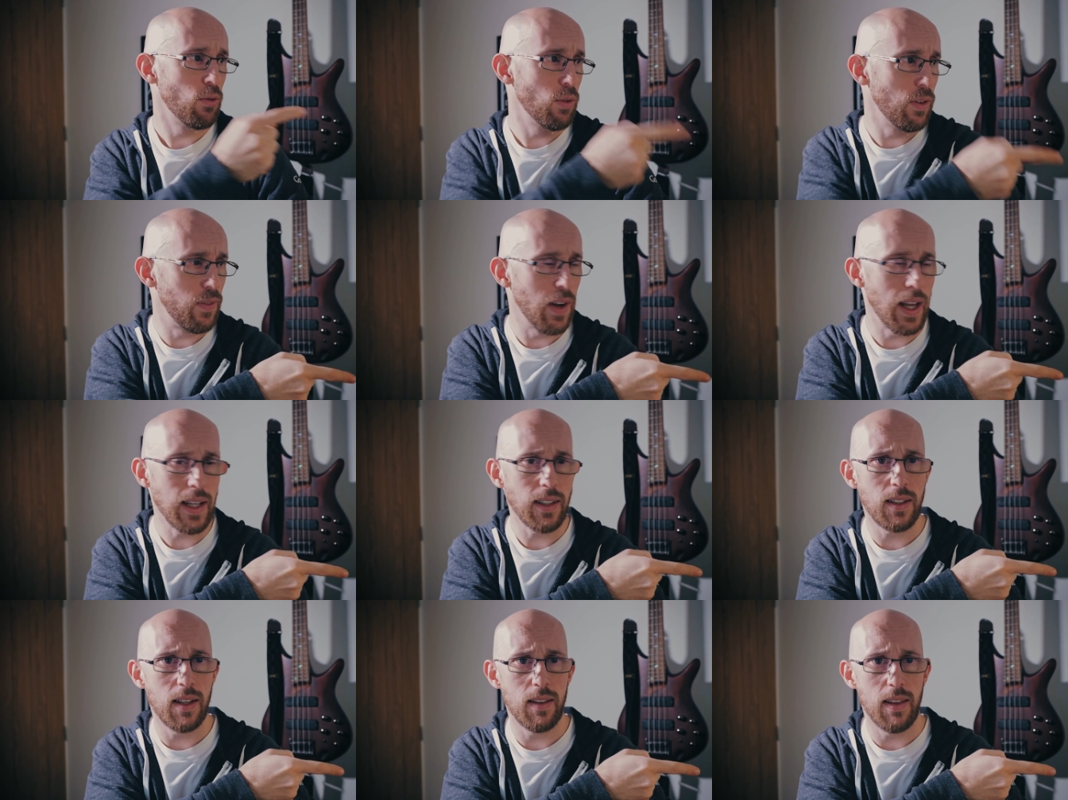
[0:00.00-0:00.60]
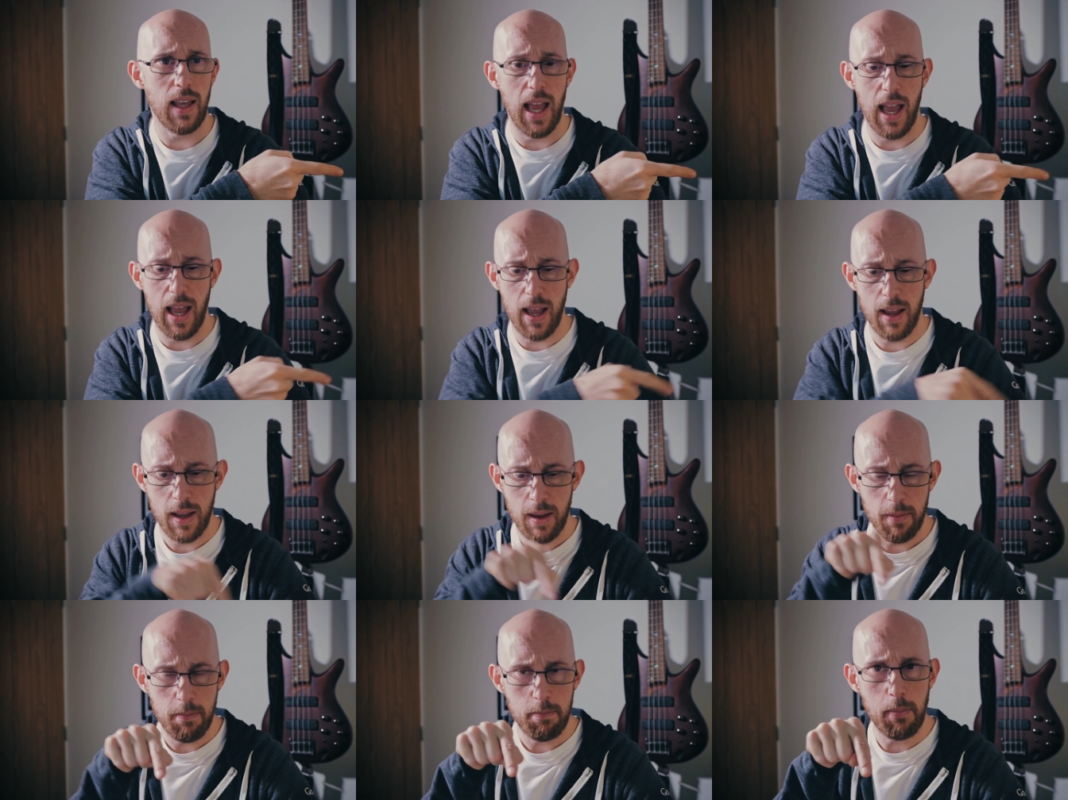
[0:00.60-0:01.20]
reflector
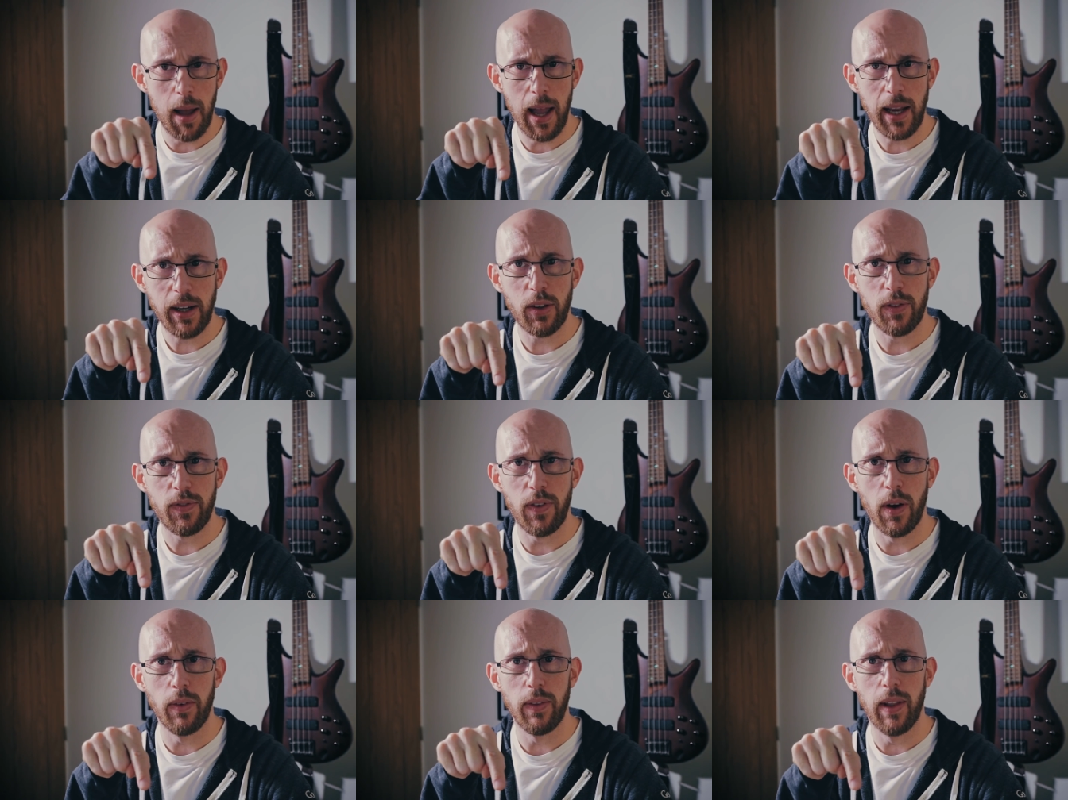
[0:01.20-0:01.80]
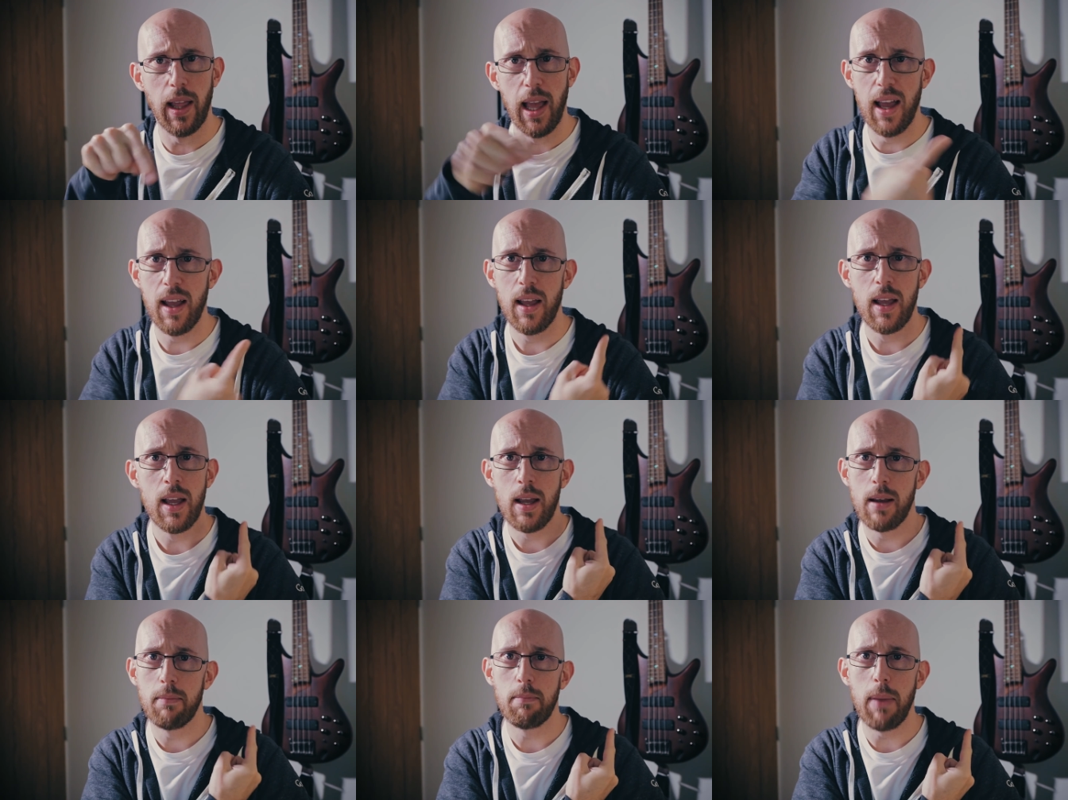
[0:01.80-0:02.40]
there, microphone there,
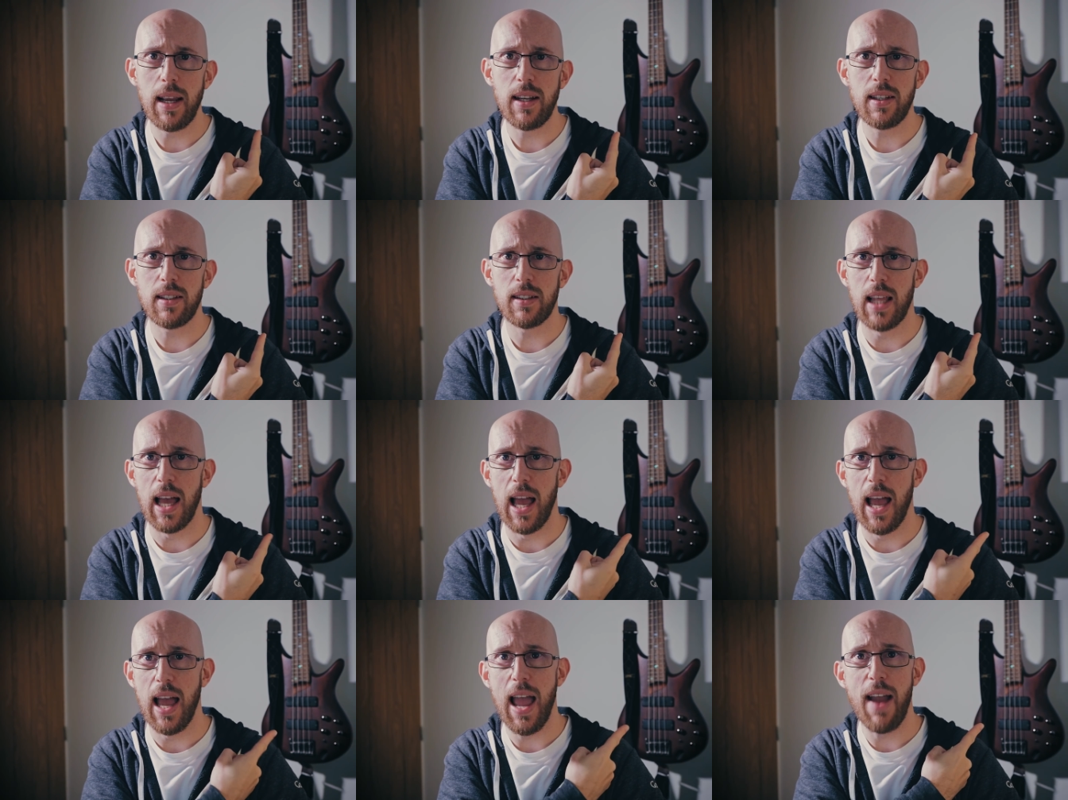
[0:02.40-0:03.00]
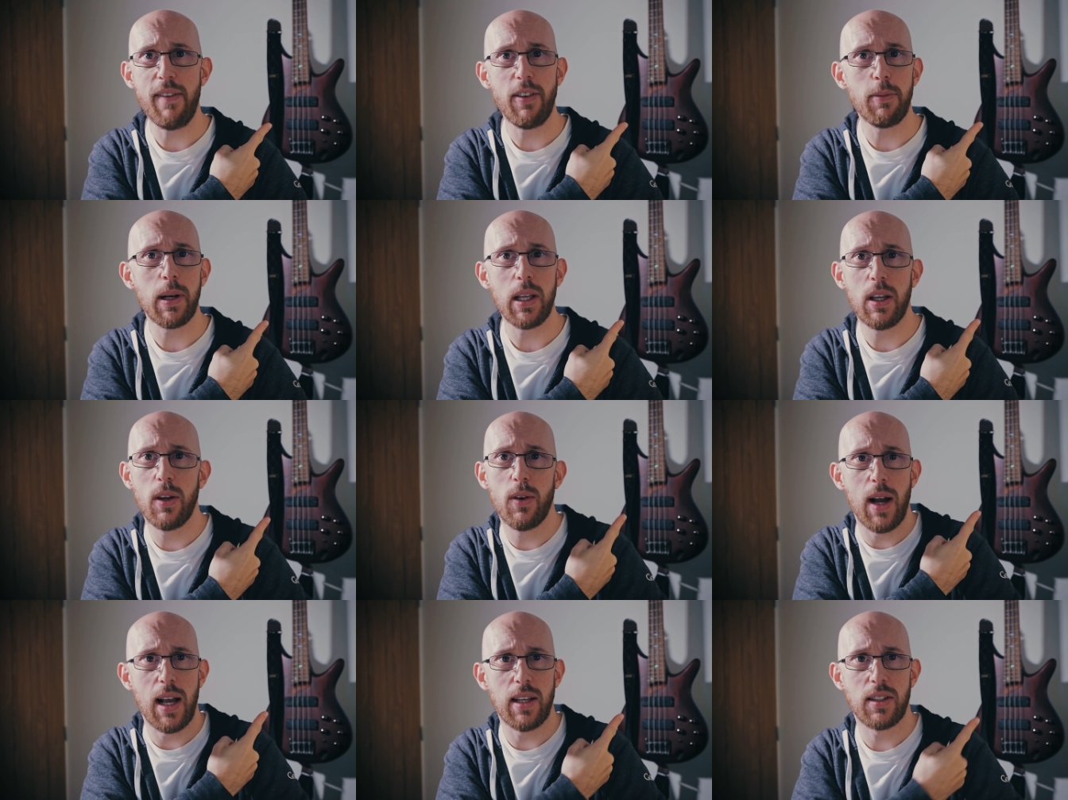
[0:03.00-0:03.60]
bass there.
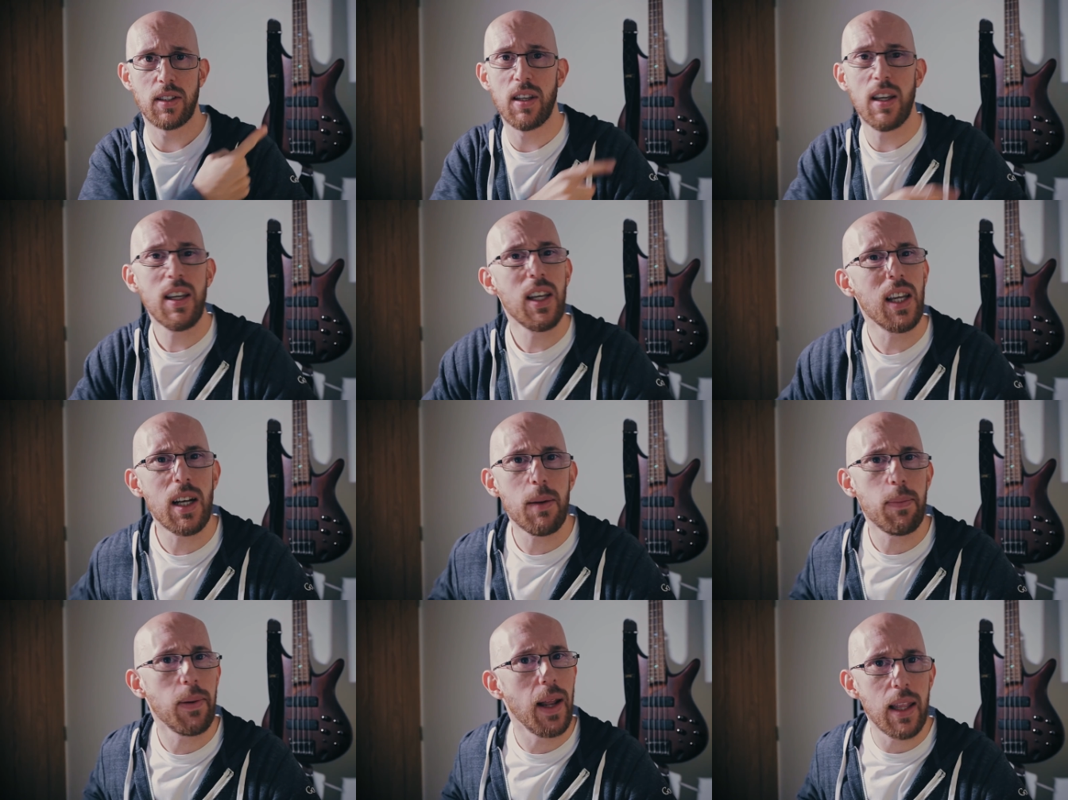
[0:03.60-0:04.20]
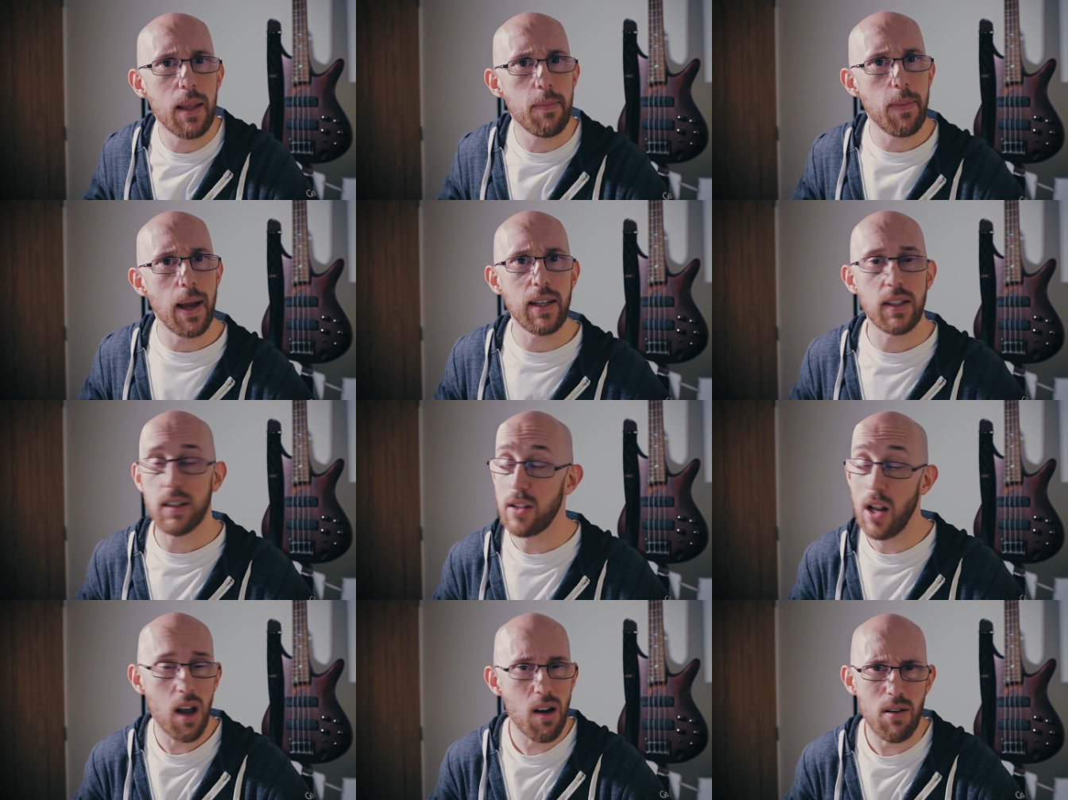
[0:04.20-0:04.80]
Everybody who asks, are you going to play the
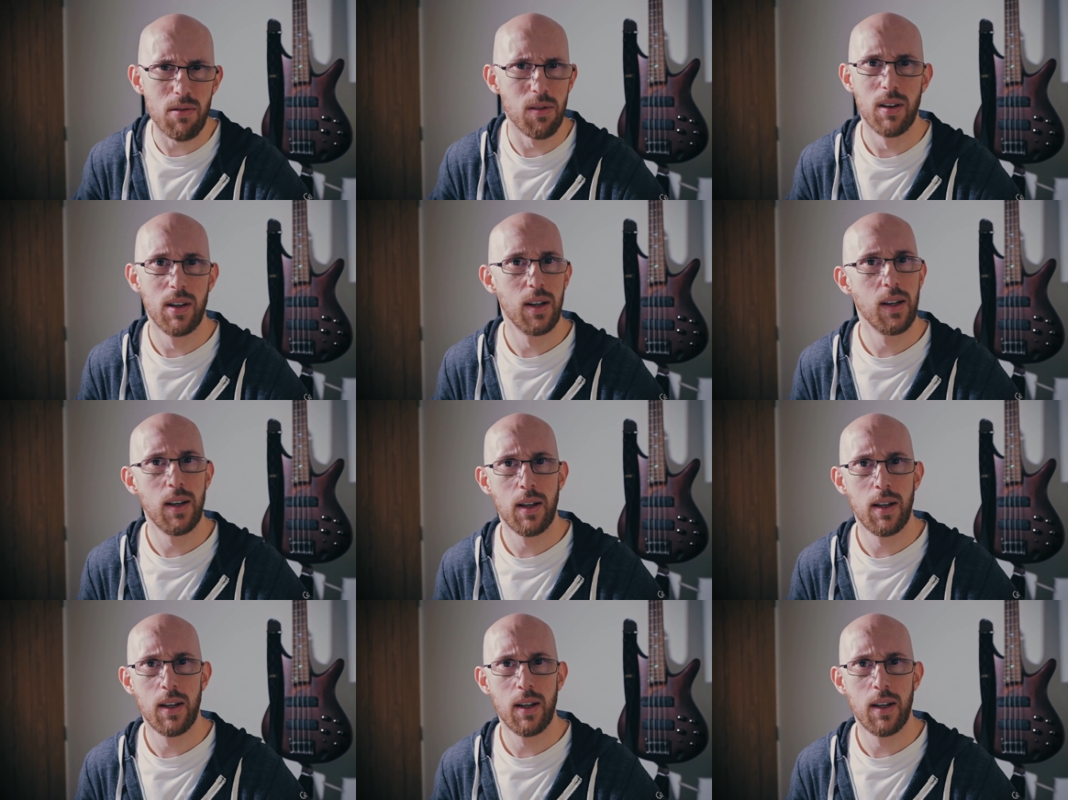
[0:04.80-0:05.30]
bass? No.